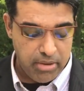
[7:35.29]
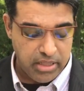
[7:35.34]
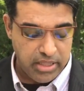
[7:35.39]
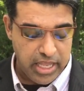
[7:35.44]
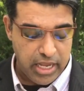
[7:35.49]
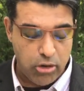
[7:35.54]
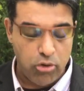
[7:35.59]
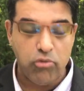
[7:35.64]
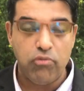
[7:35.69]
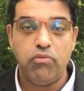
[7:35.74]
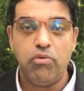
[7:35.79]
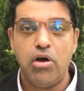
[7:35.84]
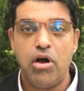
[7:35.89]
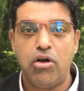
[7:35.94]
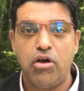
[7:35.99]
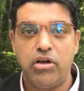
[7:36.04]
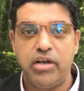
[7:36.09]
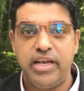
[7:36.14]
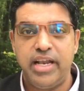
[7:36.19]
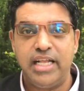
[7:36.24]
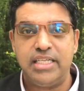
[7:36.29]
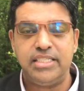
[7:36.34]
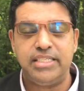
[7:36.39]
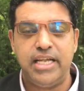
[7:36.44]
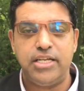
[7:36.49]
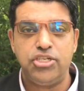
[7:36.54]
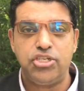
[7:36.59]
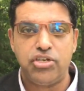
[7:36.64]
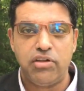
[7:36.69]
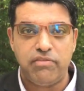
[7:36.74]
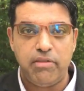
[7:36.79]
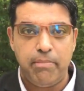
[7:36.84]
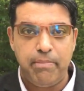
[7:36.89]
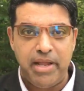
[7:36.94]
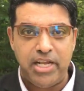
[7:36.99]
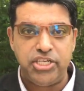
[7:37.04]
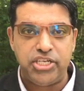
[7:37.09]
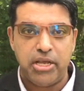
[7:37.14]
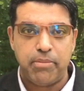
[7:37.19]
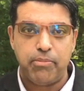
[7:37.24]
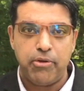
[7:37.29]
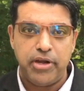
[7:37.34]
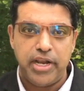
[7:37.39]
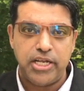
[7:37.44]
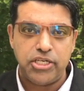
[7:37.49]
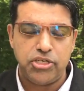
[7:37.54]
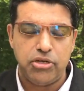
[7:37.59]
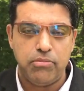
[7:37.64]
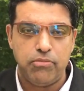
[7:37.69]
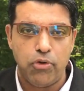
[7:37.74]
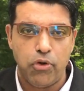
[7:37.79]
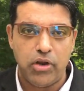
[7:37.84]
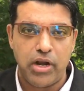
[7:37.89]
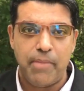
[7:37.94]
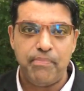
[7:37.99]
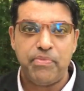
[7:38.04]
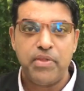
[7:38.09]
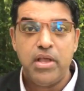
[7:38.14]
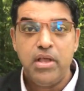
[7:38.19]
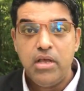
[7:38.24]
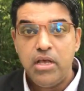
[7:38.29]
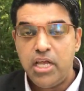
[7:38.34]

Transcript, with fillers: and they could work on an extension of the Paycheck Protection Program.